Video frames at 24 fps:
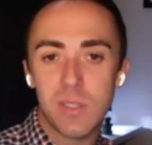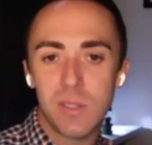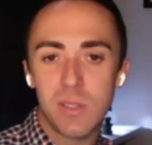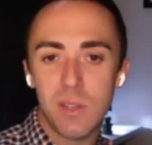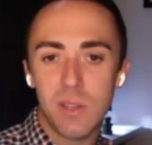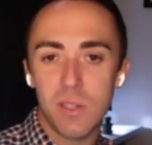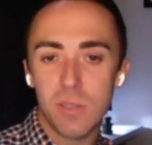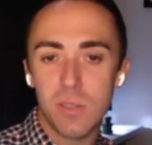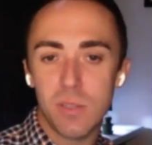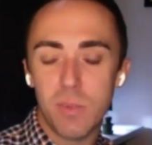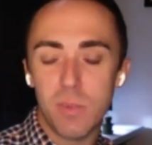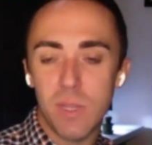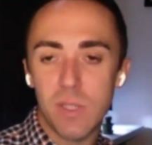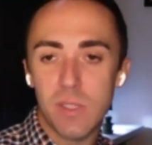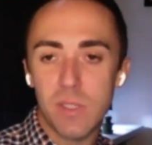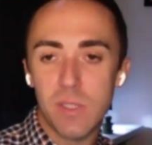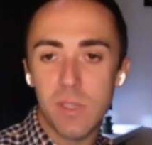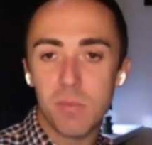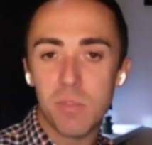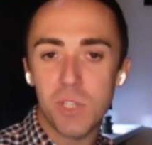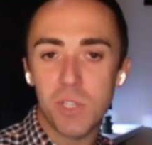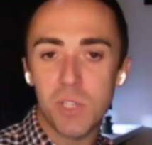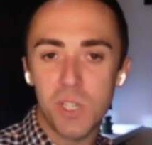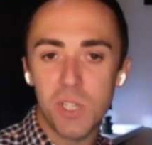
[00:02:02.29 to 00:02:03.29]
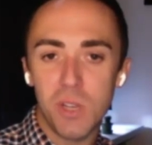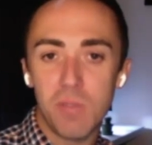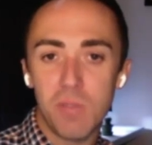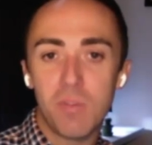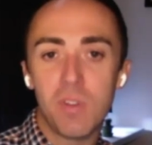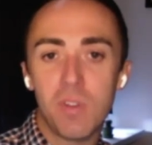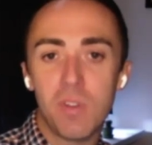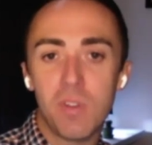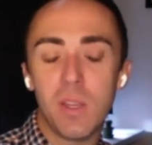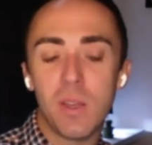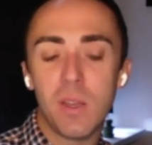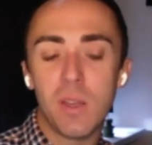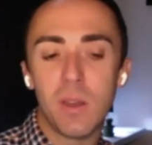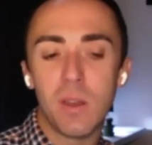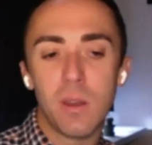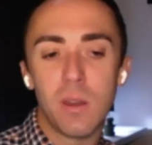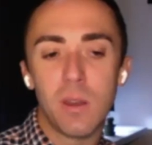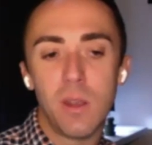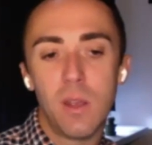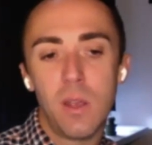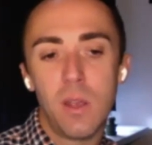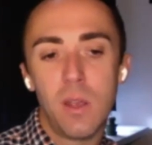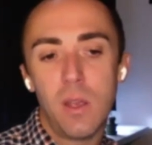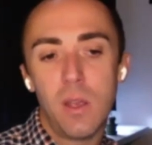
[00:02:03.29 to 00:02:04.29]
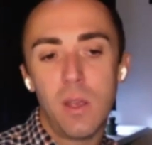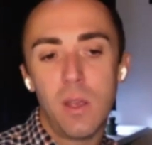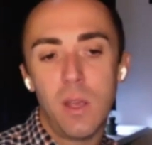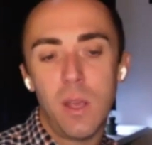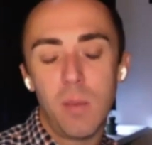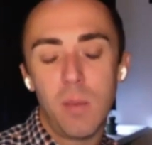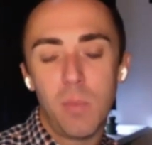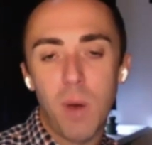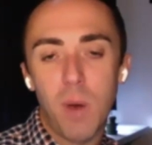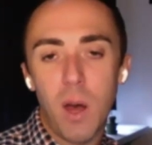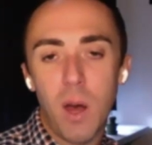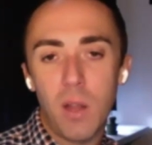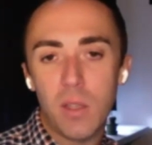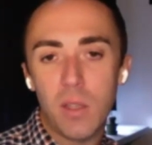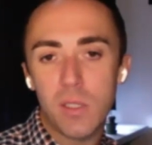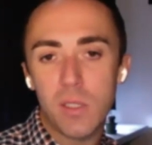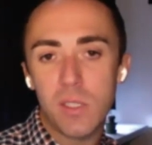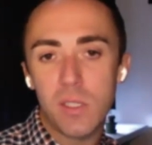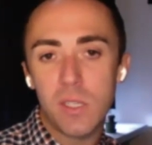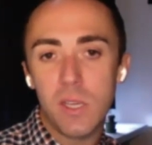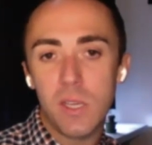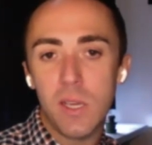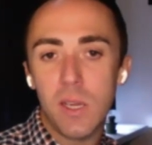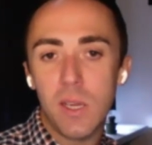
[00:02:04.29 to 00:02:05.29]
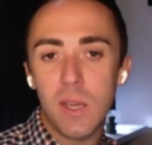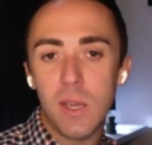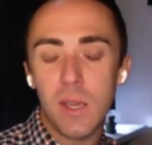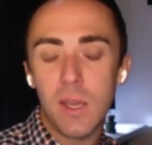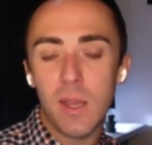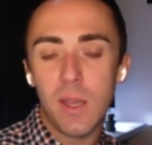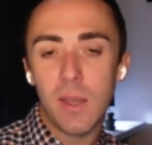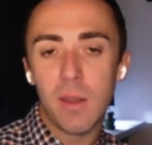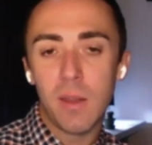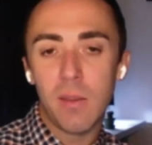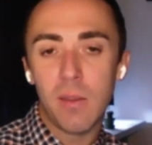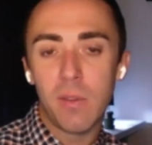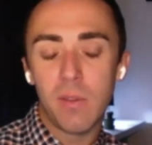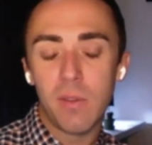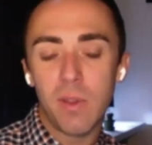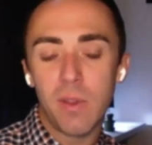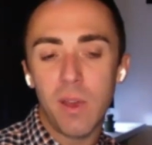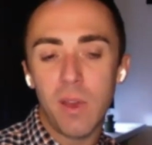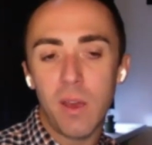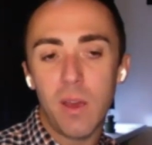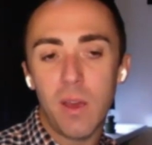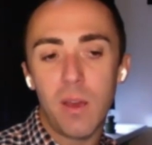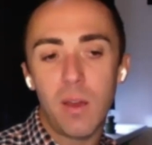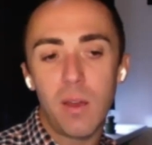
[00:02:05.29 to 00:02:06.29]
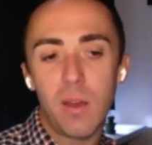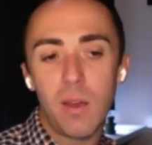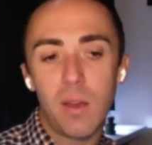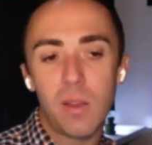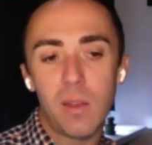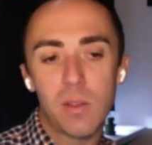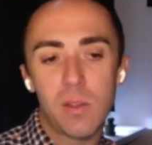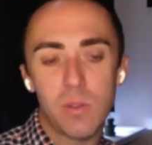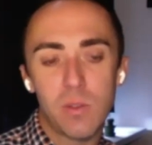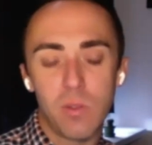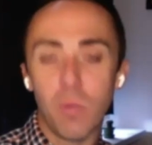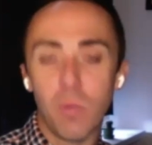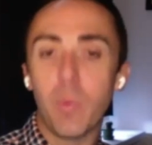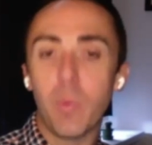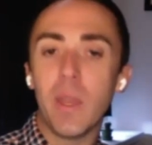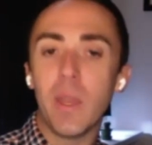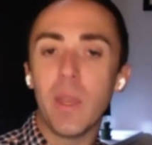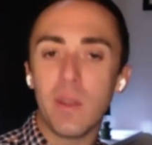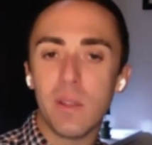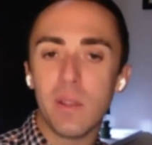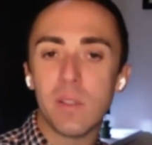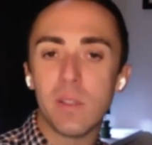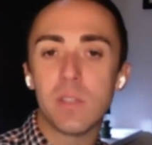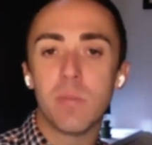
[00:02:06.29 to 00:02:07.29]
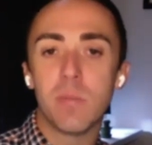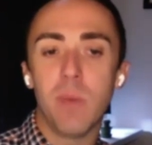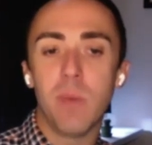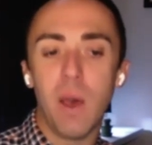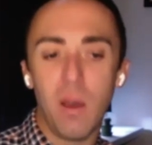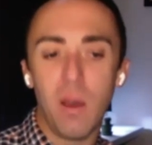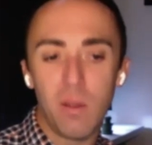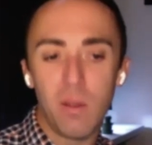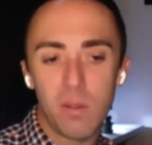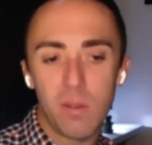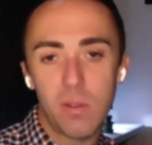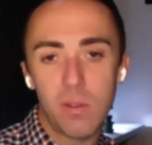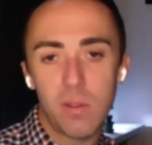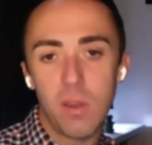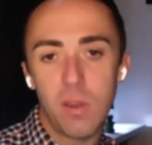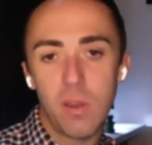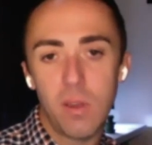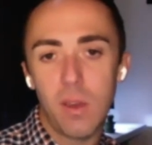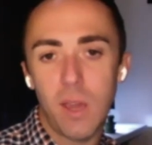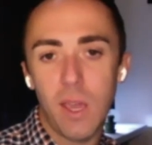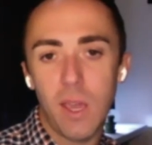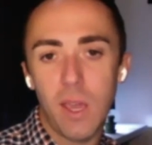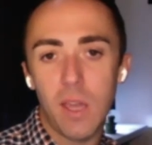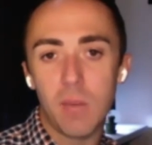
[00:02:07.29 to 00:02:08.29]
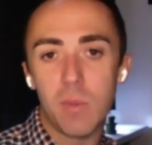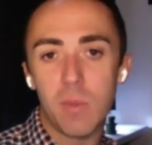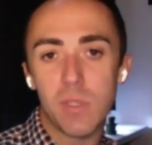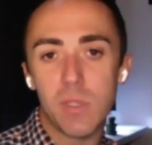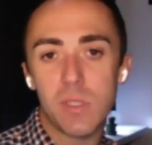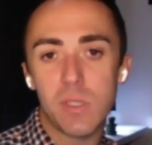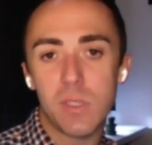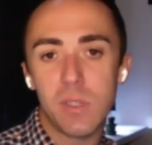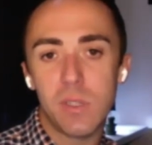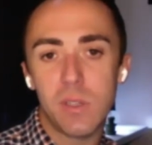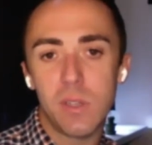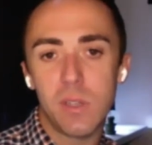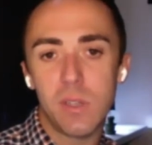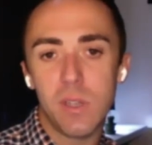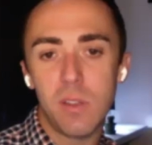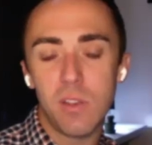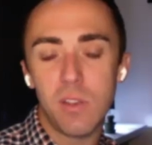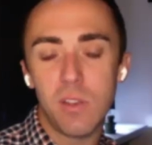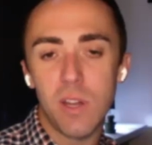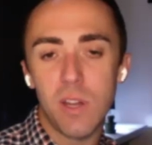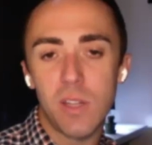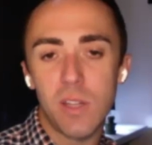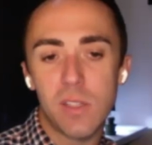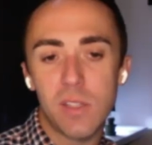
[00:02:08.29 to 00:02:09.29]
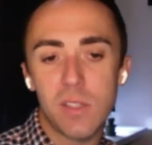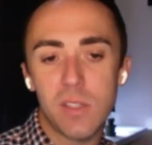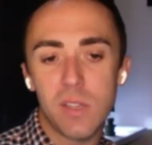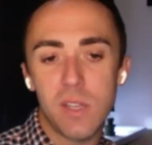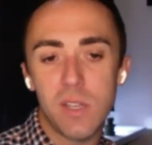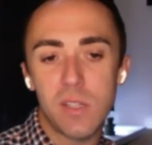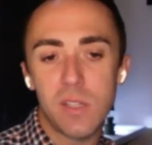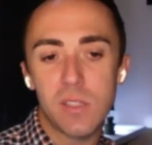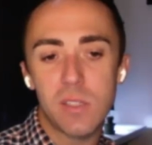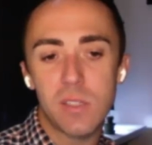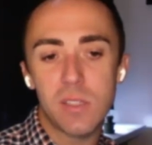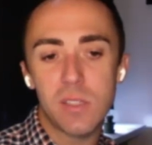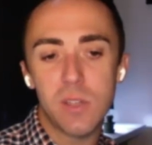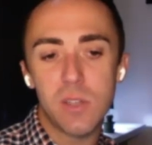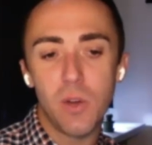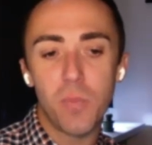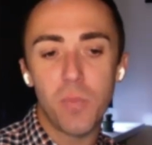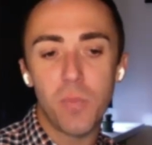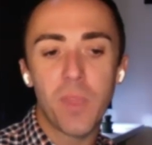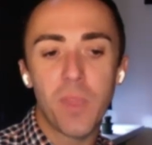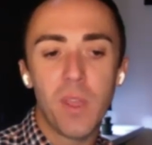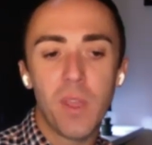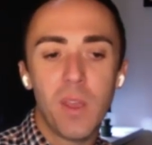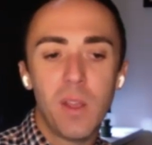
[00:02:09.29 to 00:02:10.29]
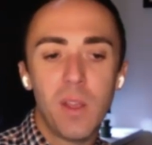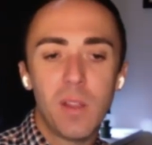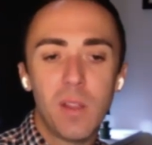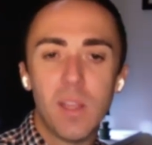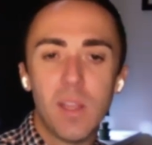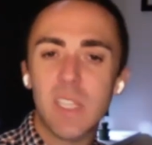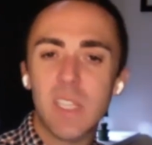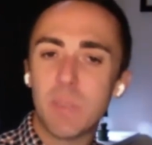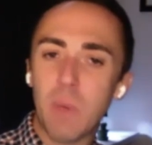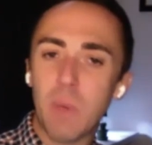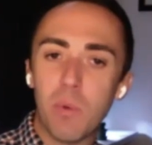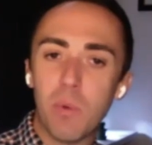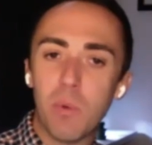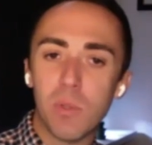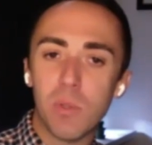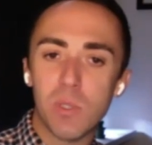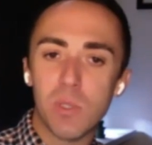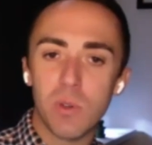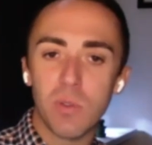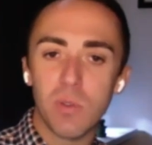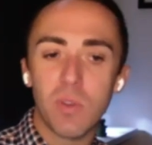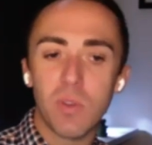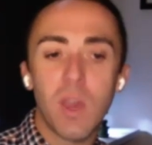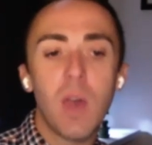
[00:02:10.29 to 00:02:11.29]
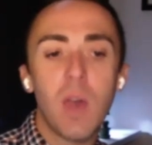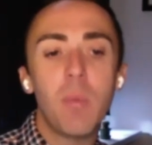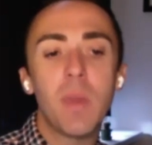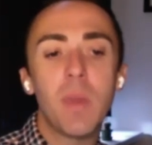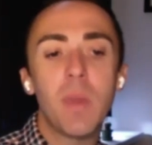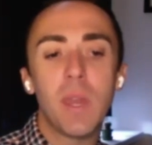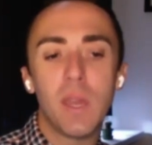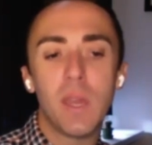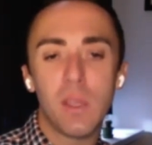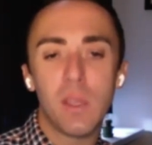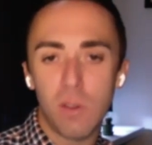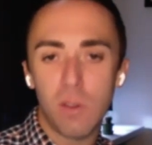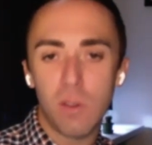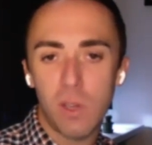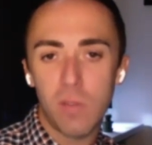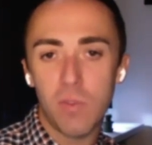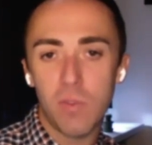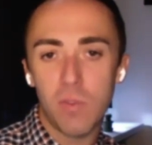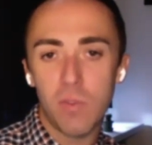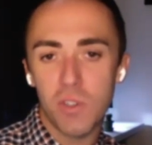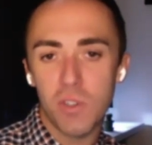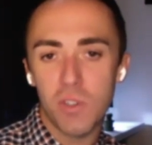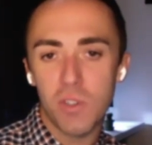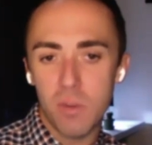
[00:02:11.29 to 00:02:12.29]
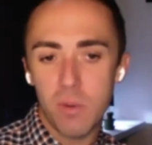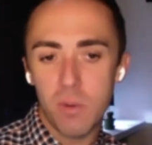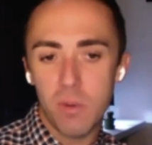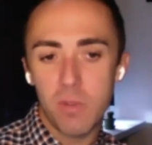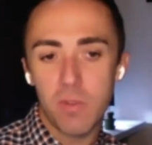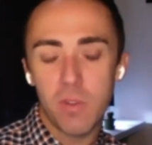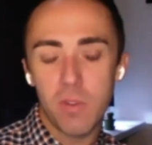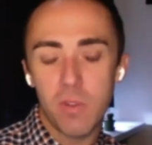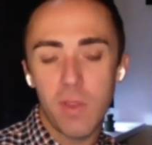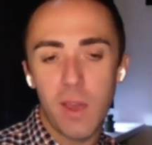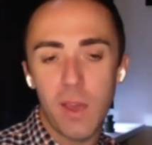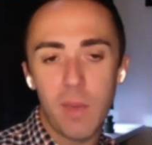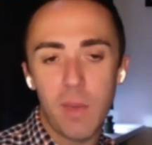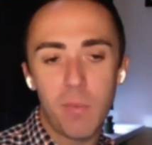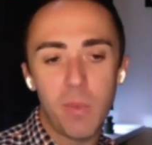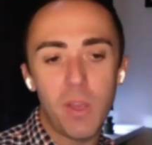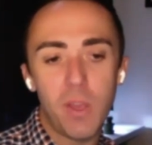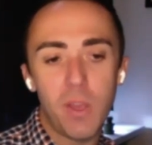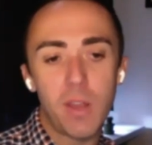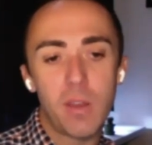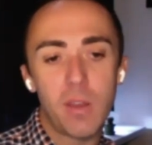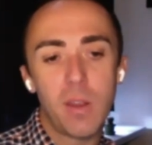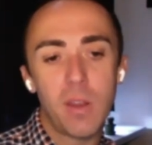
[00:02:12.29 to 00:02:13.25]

there's been some shift in policy and sort of opinions about cannabis in the United States. So less people sort of coming in looking for treatment for that, but